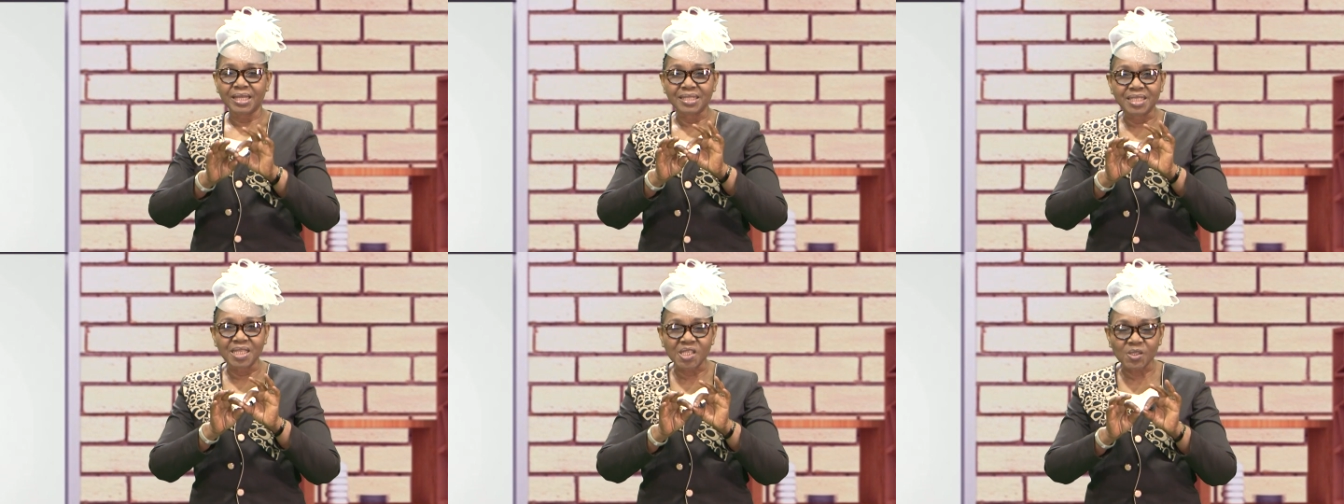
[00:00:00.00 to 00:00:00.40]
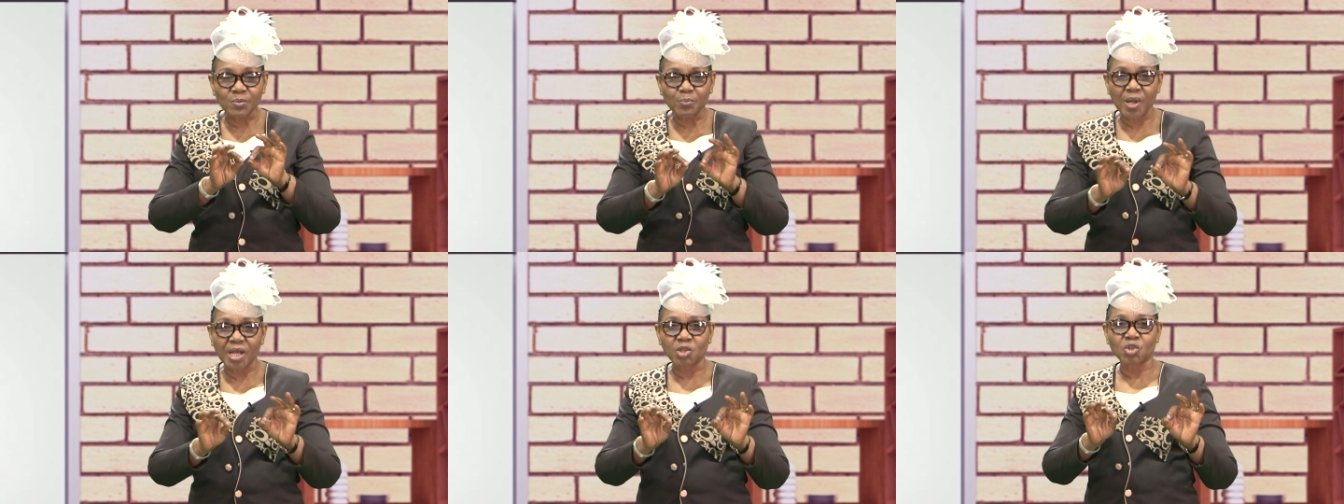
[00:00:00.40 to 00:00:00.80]

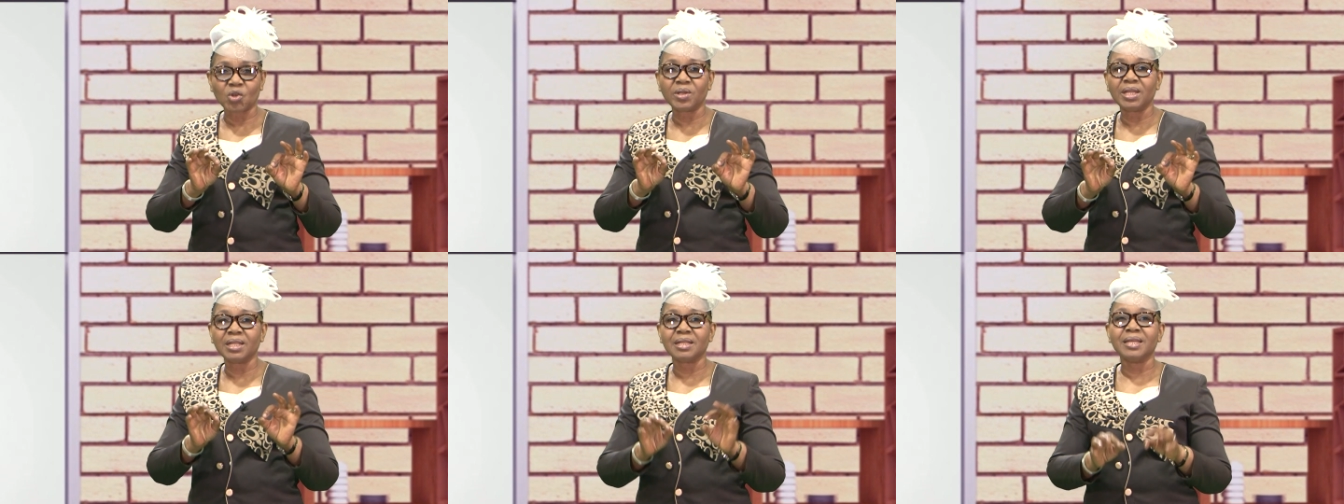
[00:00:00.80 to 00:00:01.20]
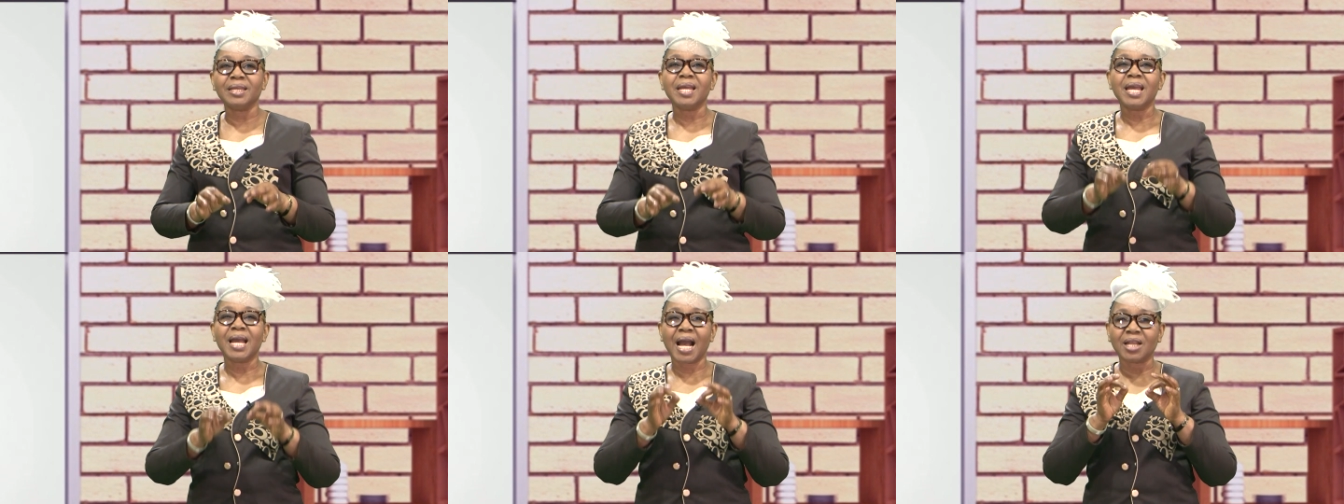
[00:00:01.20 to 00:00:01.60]
dispassionately,
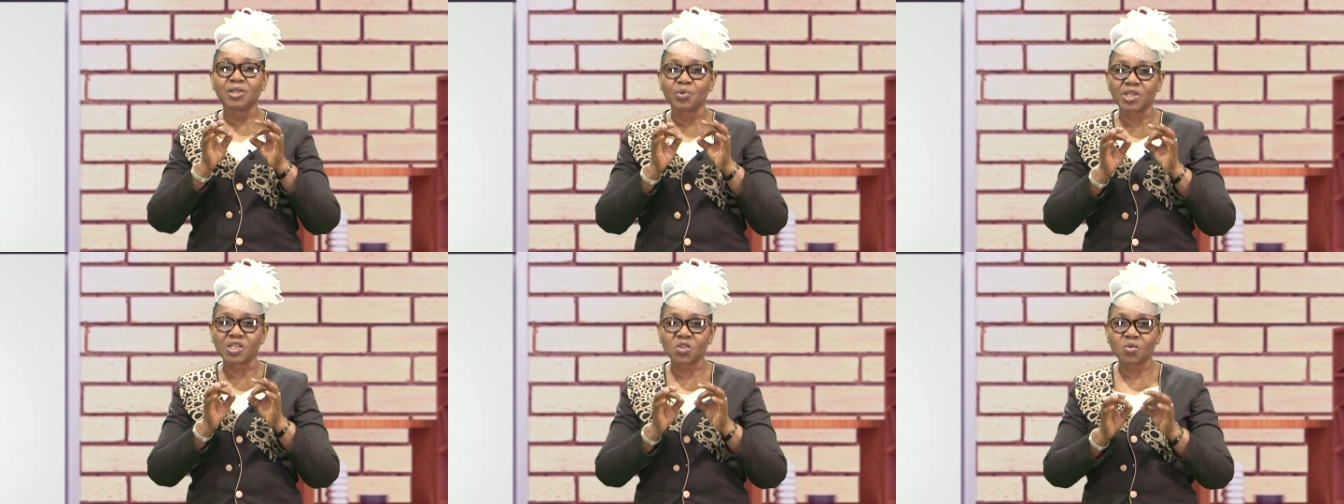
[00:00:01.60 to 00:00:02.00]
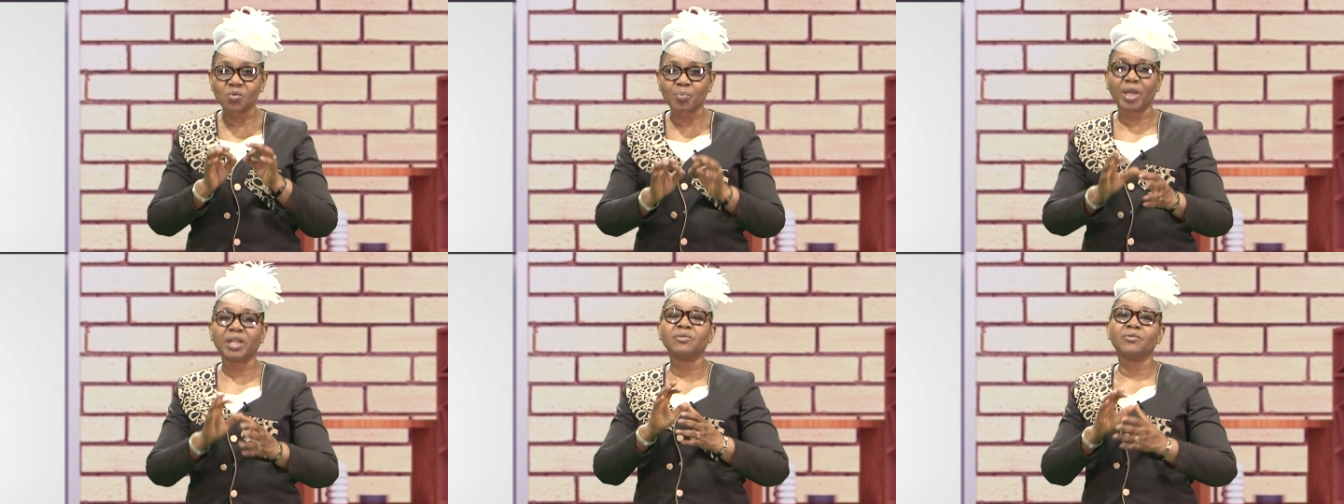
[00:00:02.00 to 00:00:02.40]
and
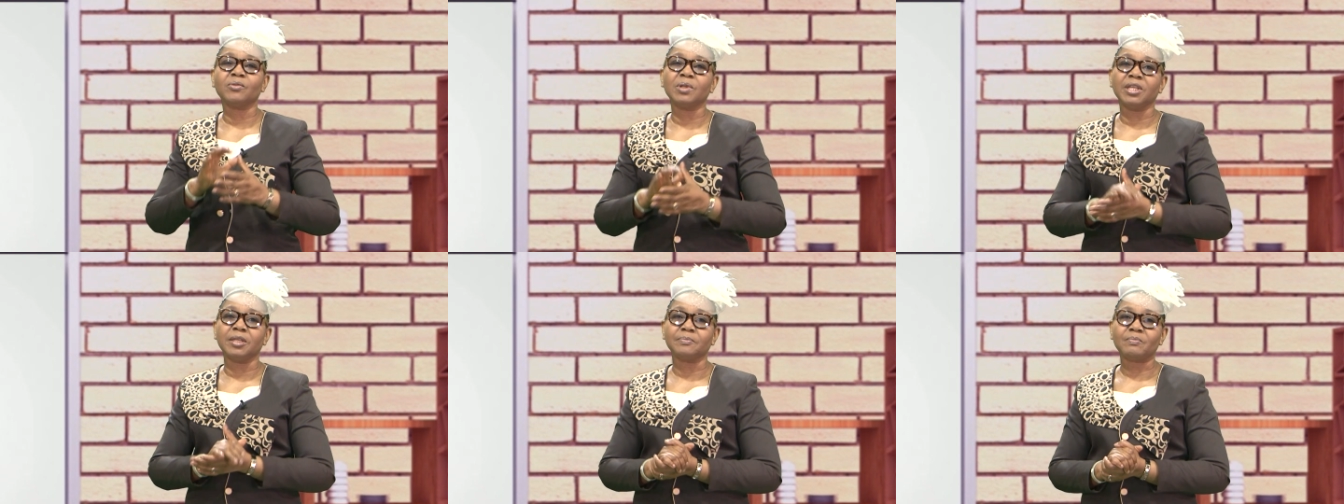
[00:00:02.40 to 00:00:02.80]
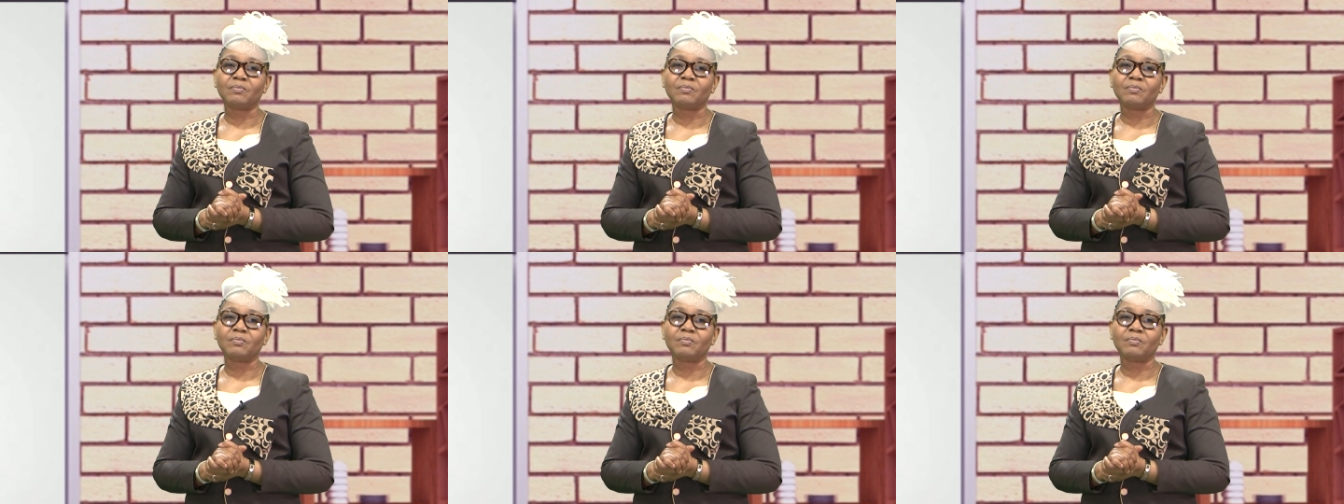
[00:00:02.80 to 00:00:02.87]
respectfully.